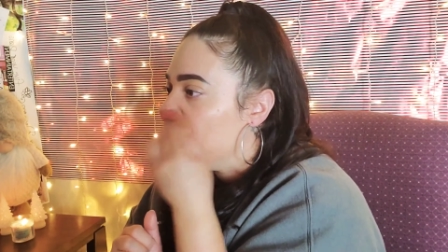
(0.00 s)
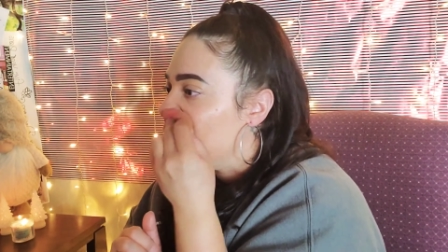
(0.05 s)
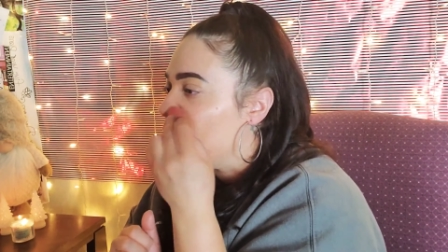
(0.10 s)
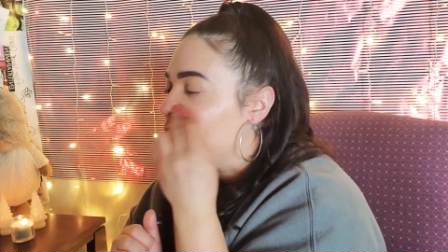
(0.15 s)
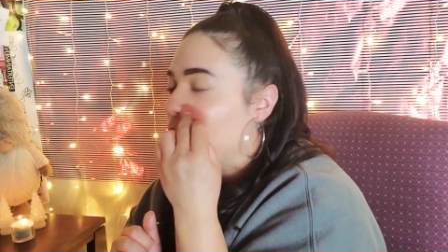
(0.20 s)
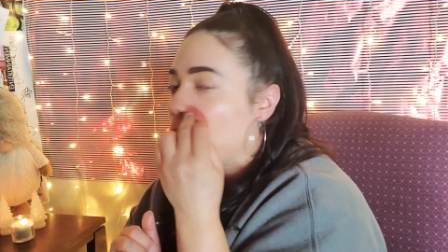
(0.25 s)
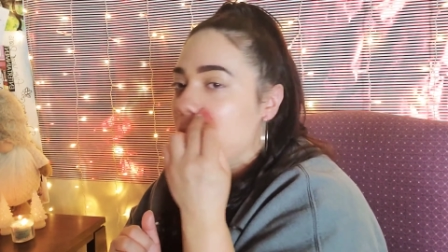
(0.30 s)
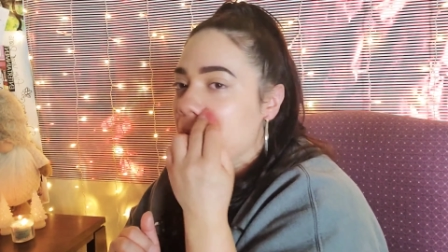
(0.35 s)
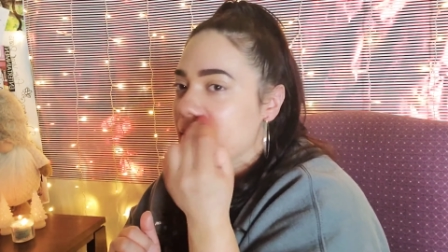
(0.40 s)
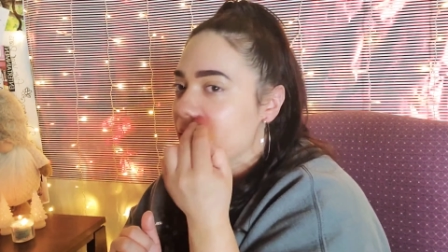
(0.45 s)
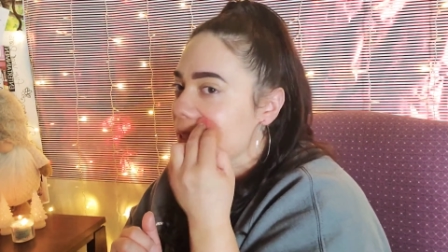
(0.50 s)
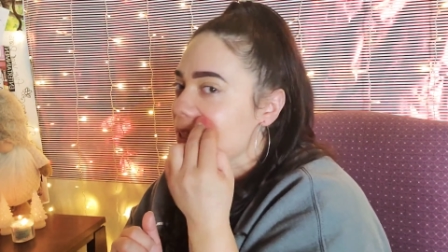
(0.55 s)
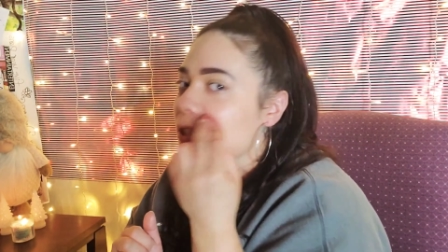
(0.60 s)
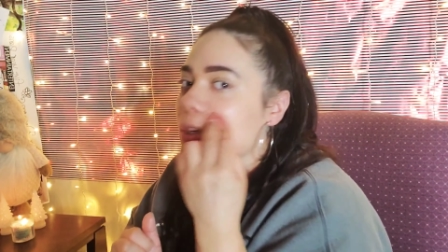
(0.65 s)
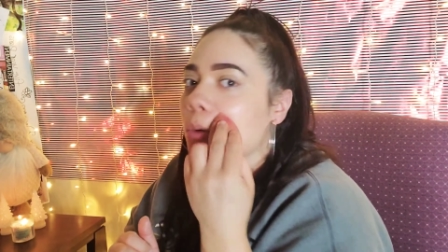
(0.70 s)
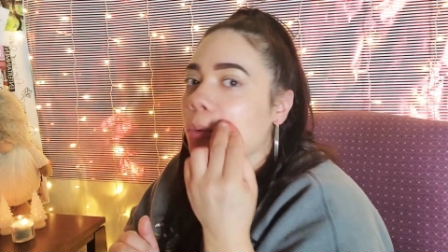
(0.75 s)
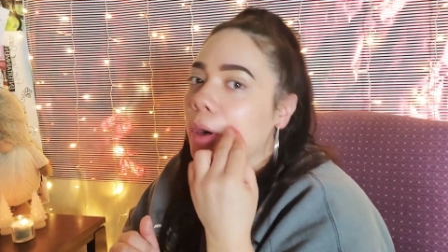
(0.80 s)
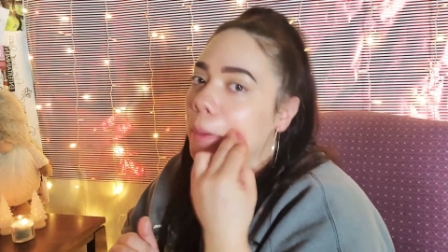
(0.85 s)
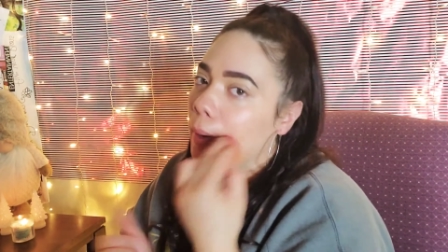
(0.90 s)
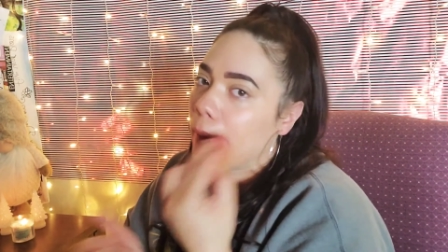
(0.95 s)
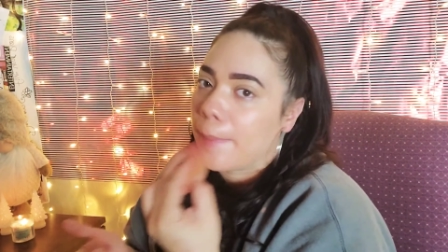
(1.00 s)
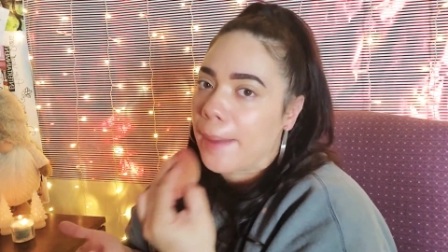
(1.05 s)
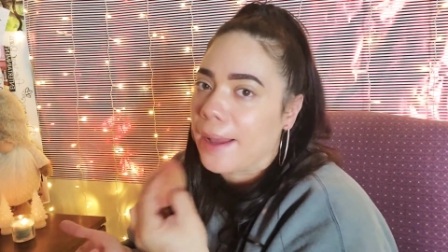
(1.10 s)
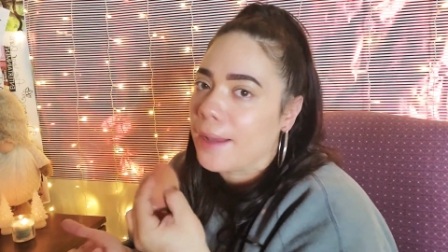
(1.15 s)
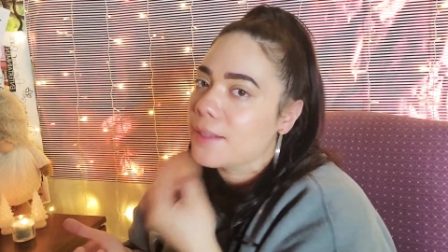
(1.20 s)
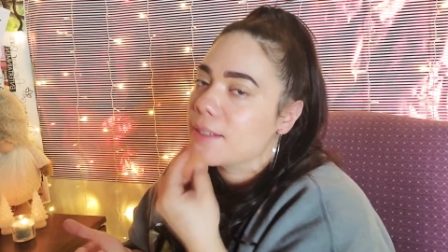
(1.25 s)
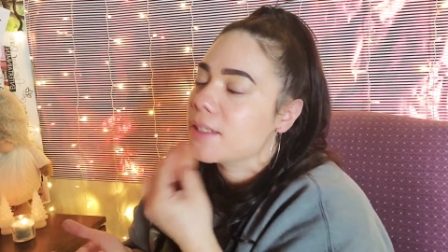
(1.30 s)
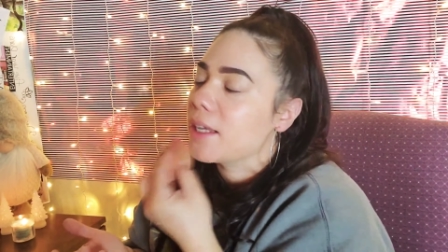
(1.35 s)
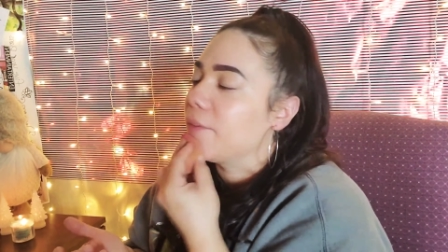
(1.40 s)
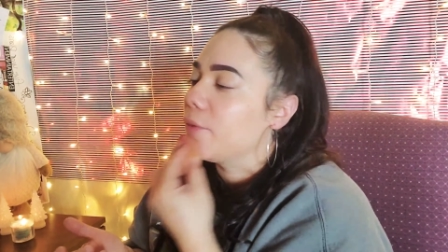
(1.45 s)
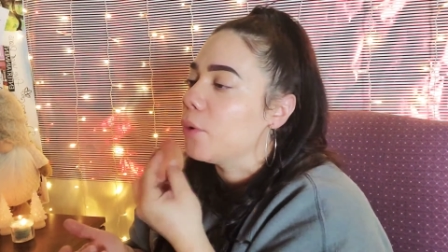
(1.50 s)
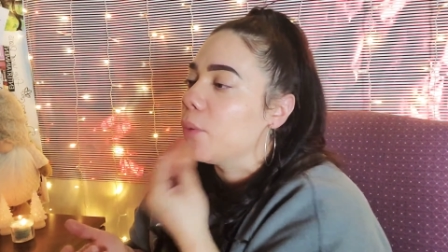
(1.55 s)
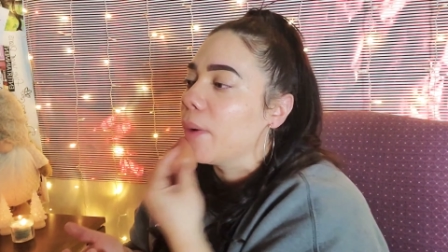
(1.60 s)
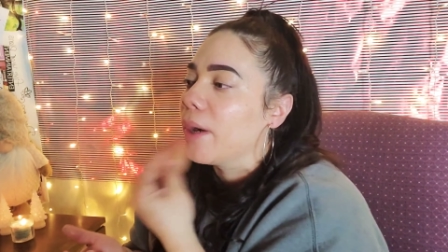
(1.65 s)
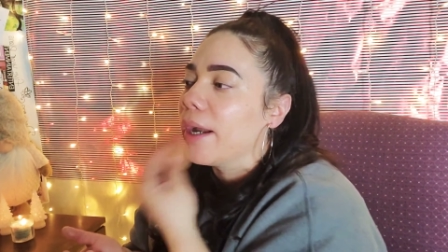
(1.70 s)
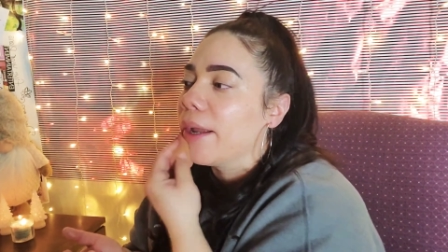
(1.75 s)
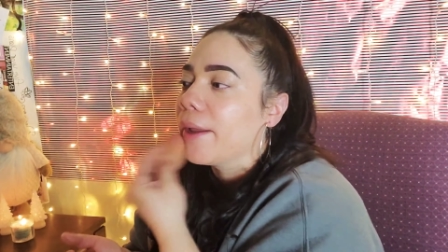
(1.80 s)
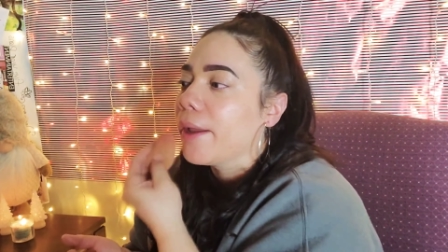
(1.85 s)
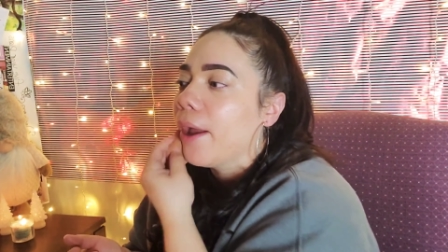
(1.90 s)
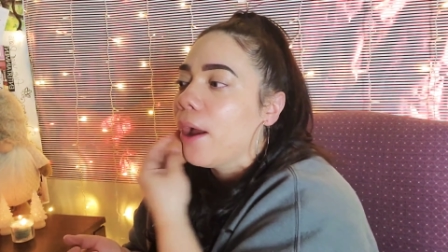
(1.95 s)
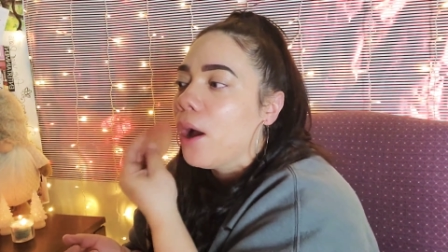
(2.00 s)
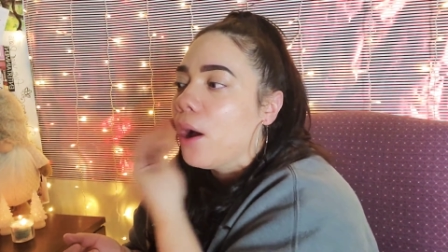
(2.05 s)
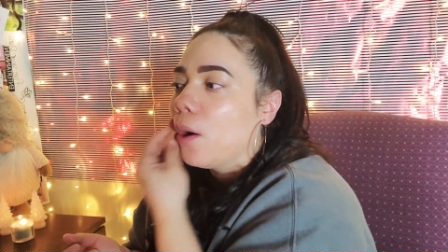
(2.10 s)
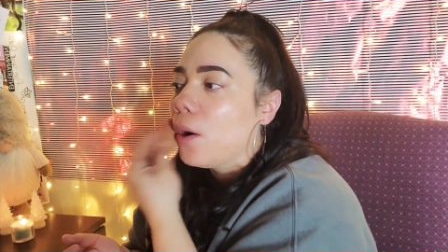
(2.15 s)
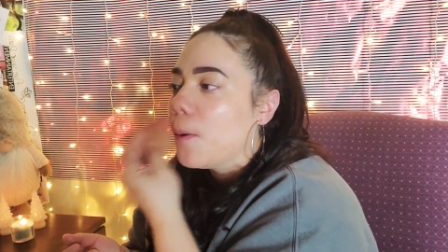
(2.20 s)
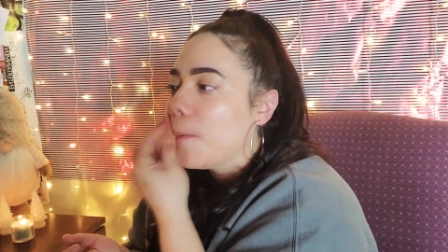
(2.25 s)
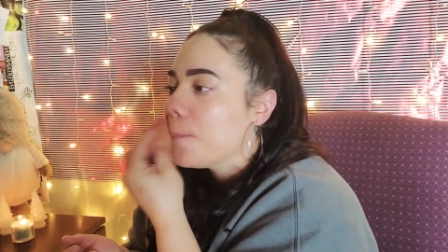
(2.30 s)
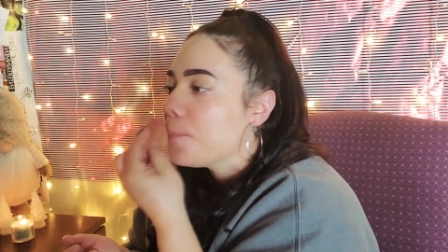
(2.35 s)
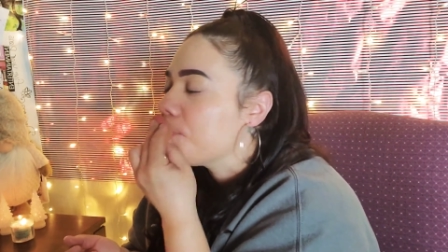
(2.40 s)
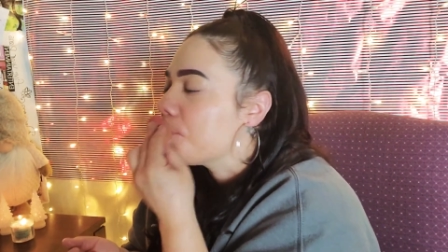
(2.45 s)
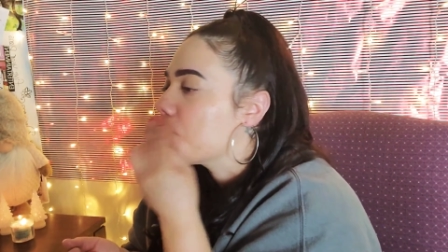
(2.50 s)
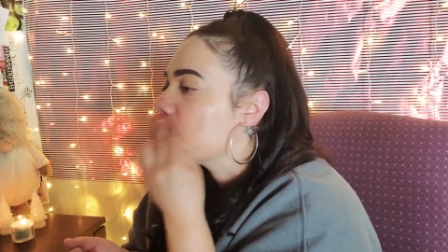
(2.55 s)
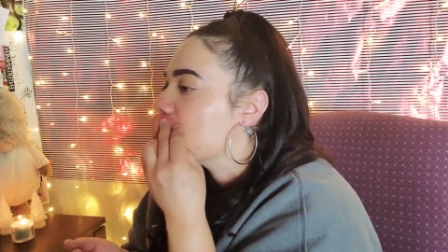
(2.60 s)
of course, I still wear my mask everywhere I go,